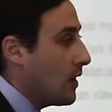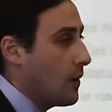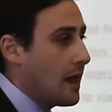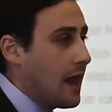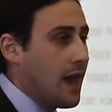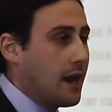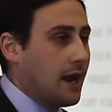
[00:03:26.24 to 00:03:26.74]
If I
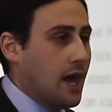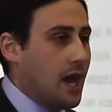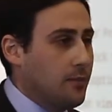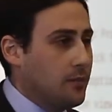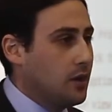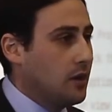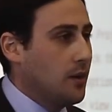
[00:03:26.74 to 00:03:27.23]
want to add a
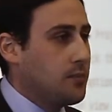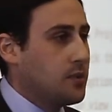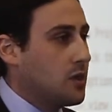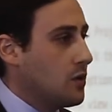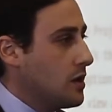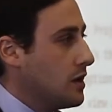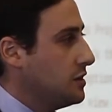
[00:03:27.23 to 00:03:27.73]
comma, a
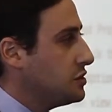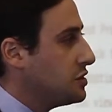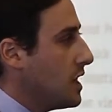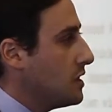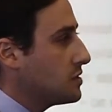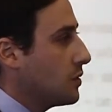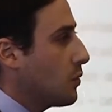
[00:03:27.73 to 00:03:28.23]
period,
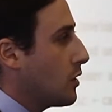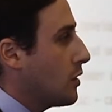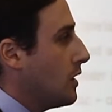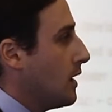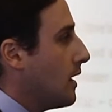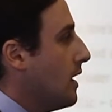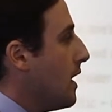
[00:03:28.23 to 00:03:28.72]
change the
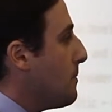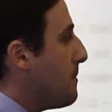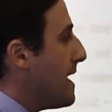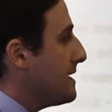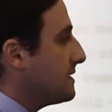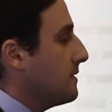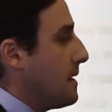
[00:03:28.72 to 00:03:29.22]
wording,
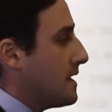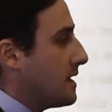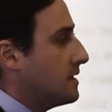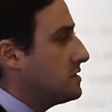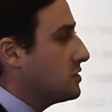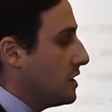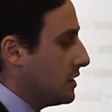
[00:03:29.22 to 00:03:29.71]

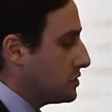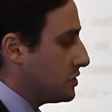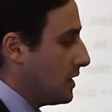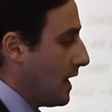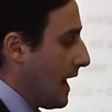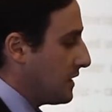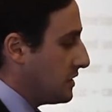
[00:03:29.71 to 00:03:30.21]
make a
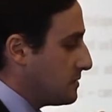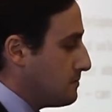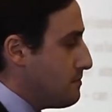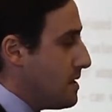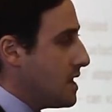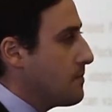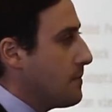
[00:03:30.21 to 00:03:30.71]
suggestion, I just
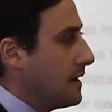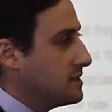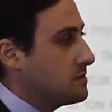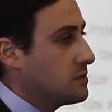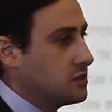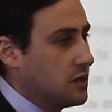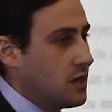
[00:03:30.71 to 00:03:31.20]
make my
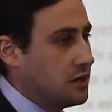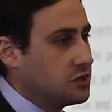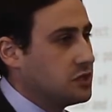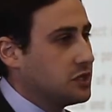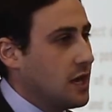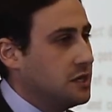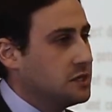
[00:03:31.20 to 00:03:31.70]

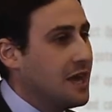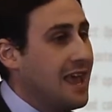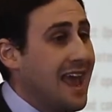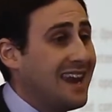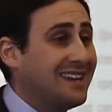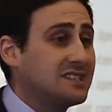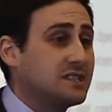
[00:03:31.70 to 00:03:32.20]
suggested change
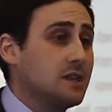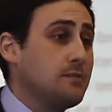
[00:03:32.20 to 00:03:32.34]
and hit